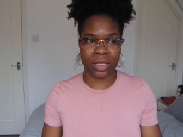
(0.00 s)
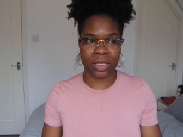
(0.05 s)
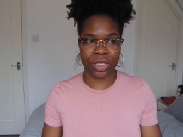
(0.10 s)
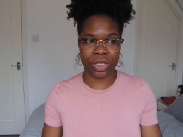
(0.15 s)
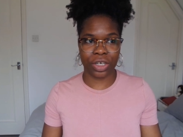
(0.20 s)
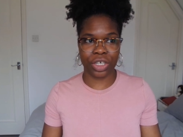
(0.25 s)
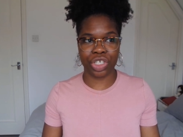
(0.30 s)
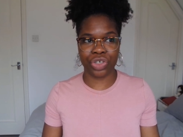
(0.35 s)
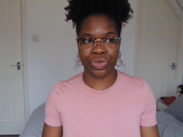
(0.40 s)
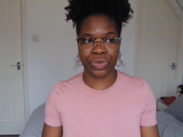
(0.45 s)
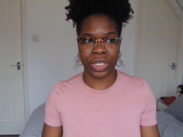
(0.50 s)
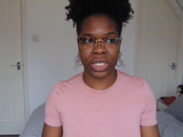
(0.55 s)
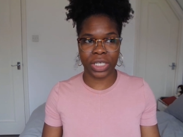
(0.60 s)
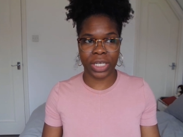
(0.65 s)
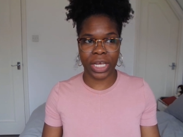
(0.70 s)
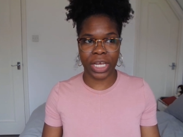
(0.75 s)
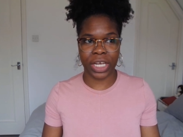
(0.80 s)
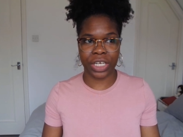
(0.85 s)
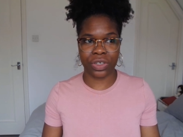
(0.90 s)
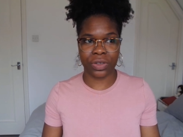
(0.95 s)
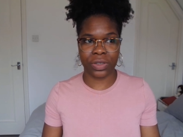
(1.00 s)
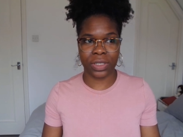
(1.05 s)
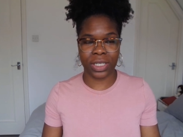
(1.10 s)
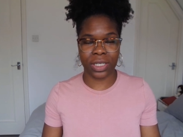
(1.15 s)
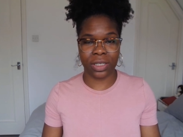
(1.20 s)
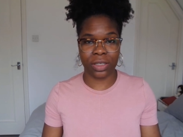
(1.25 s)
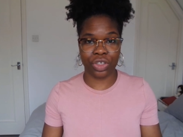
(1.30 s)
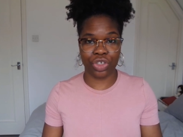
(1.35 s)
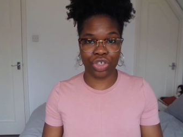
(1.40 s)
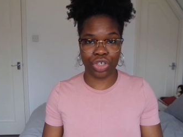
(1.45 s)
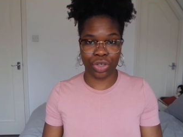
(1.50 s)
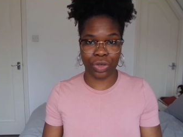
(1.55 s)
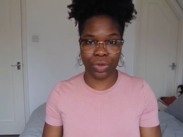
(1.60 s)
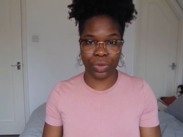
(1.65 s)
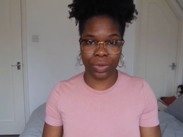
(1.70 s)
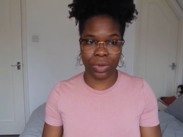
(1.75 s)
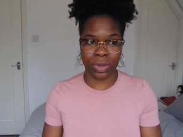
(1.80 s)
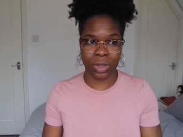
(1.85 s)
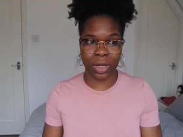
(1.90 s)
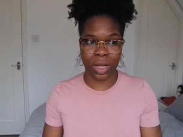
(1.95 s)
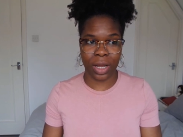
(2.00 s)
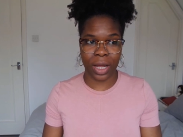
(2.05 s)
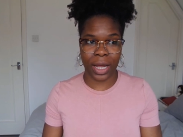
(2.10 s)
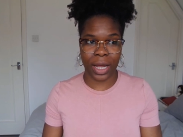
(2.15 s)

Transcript: surgery date until June